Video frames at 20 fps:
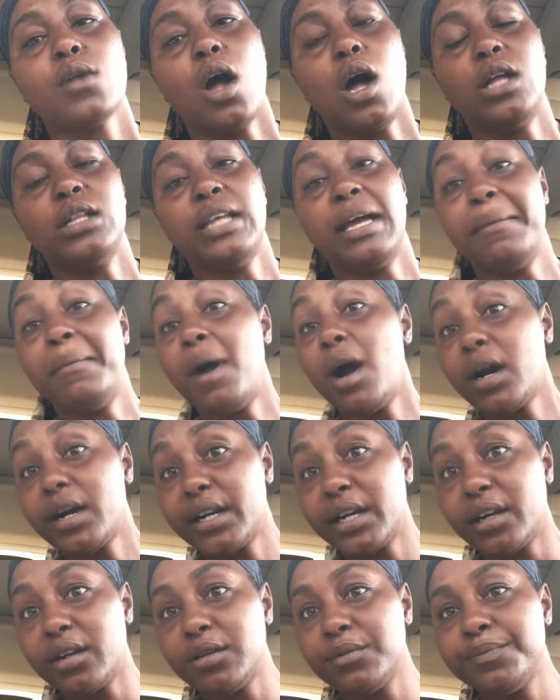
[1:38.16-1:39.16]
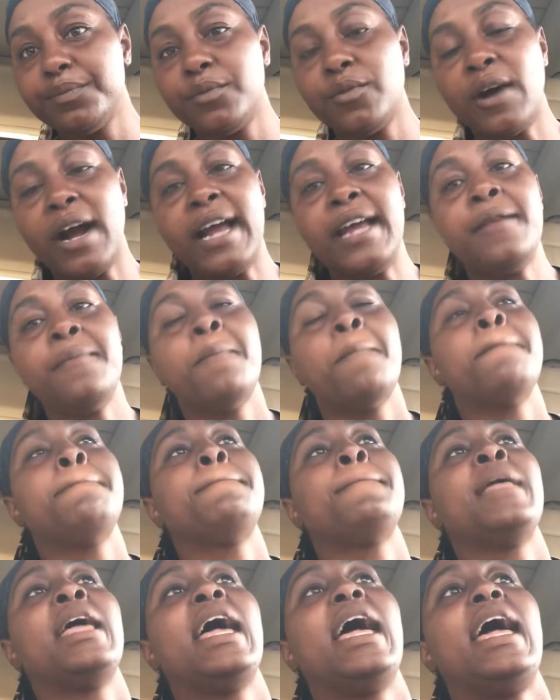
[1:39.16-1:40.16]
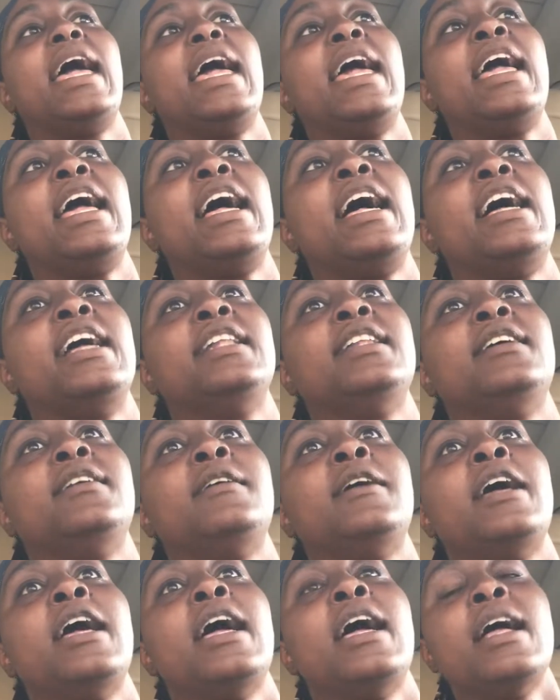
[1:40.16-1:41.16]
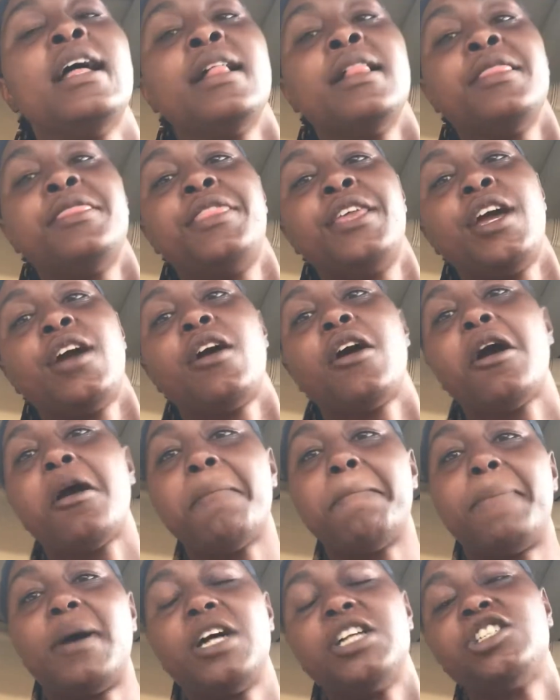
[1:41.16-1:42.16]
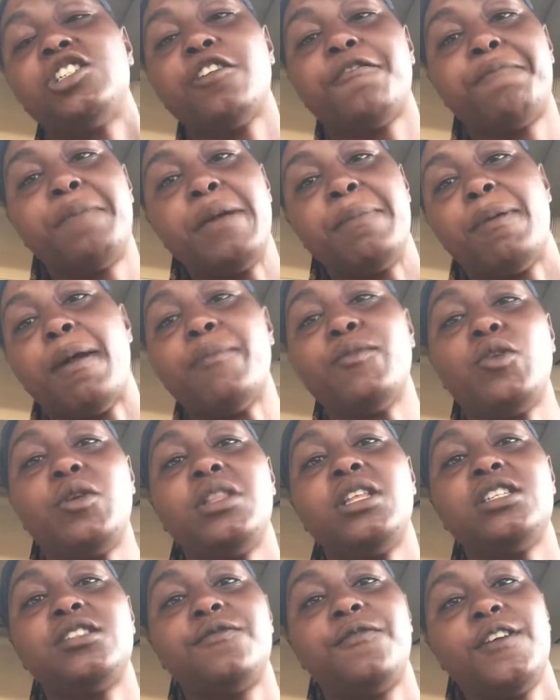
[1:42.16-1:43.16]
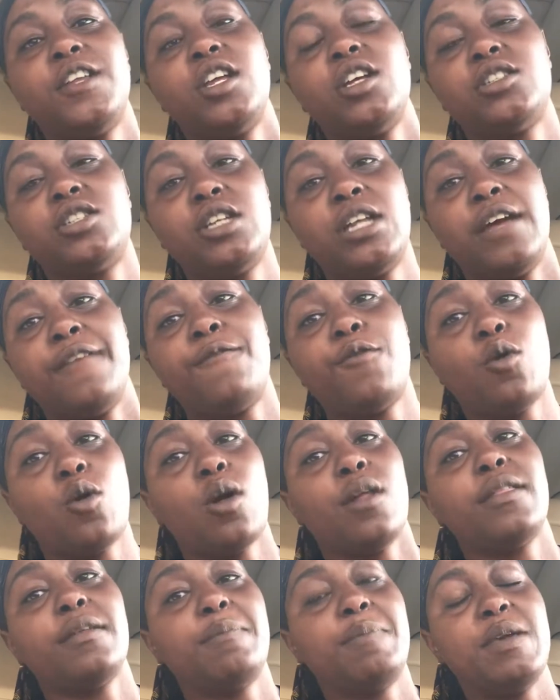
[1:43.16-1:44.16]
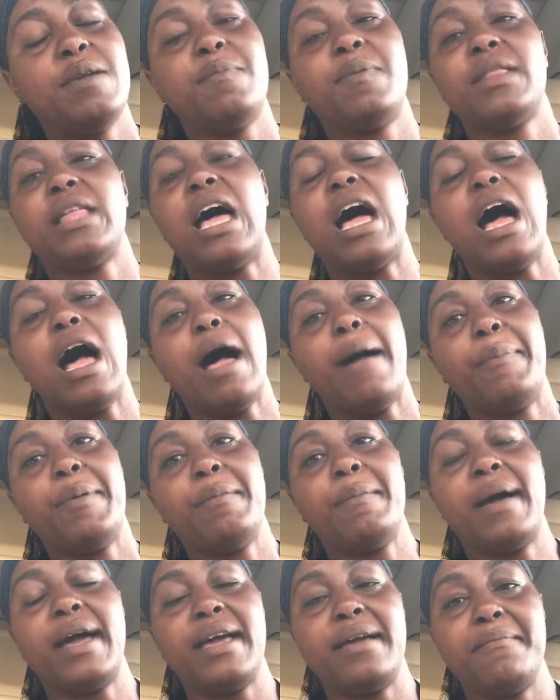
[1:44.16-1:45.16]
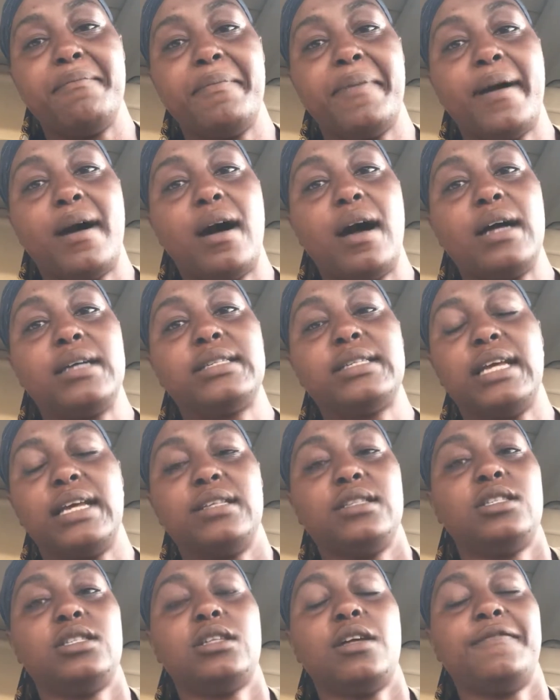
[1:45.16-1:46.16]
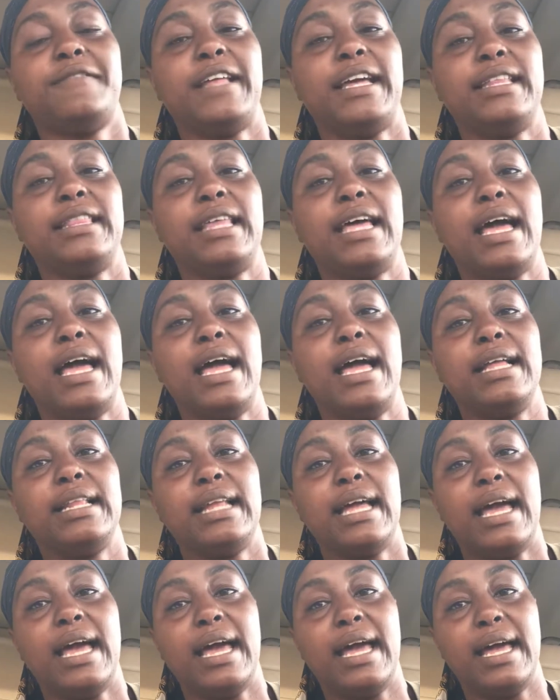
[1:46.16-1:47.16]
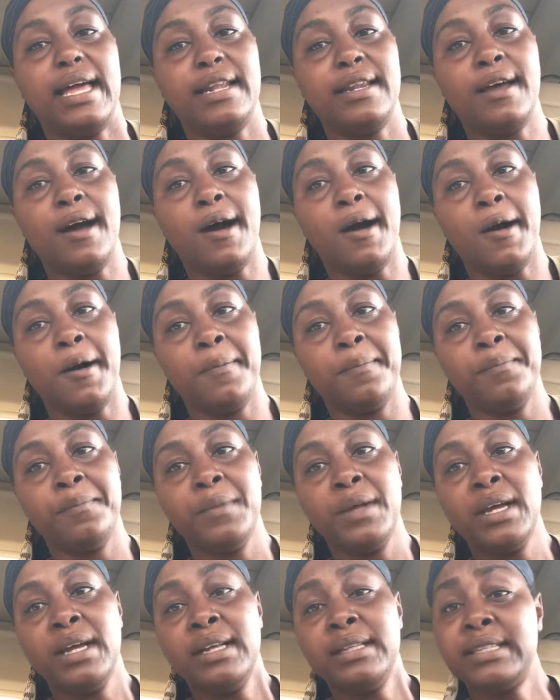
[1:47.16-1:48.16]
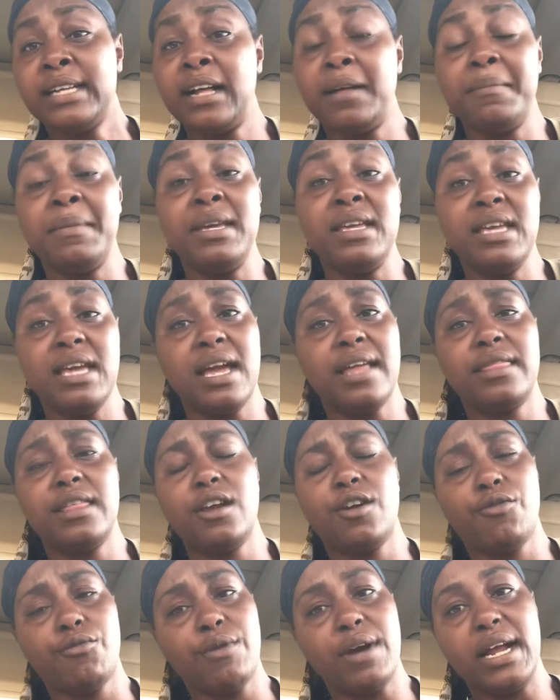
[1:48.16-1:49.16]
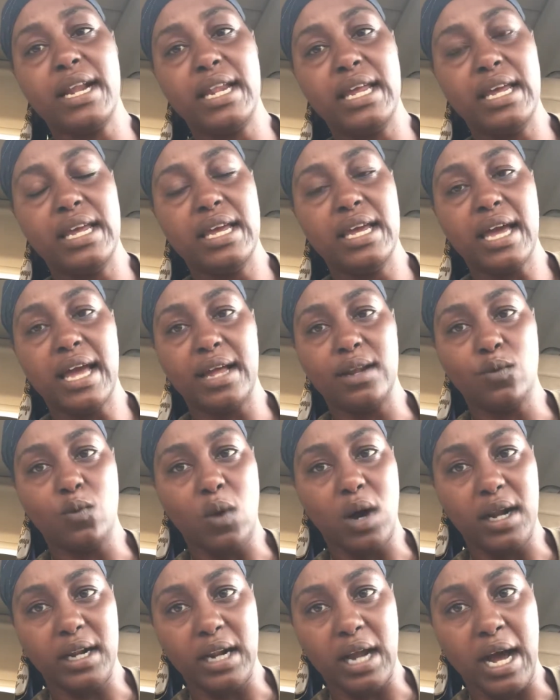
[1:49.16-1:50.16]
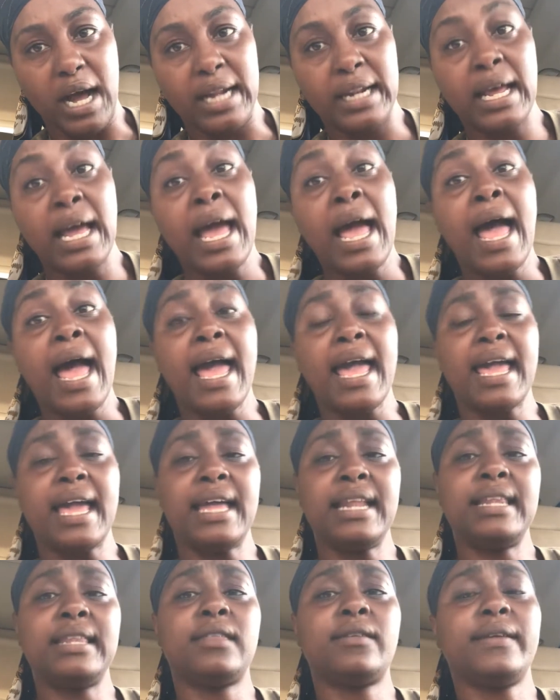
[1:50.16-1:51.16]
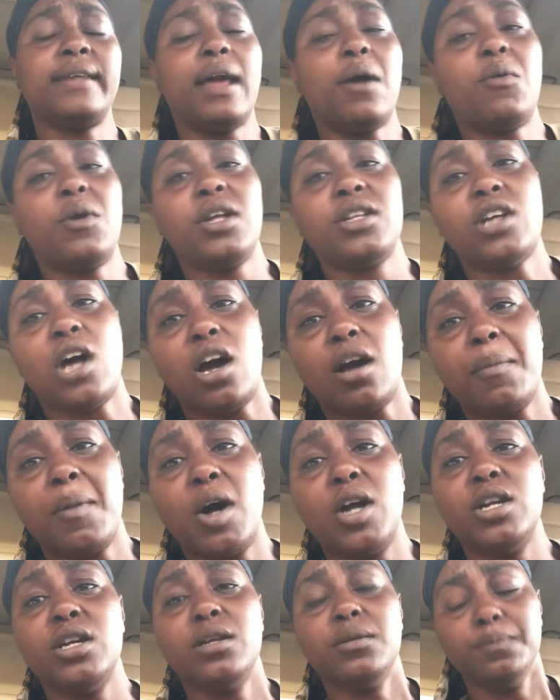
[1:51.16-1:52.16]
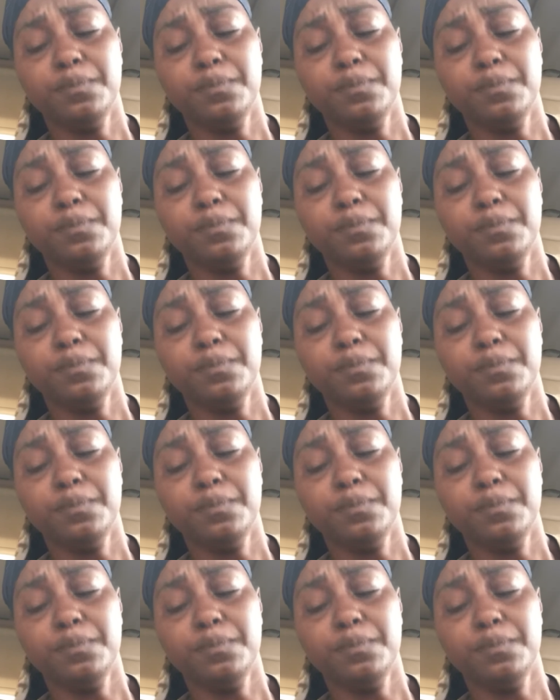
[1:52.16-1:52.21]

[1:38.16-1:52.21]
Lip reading: marketer, right? And there are a bunch of people. I'm doing this video today for all the people that hop in my inbox and stuff like that and tell me, yeah, they're ready and whatnot. And today I want to talk about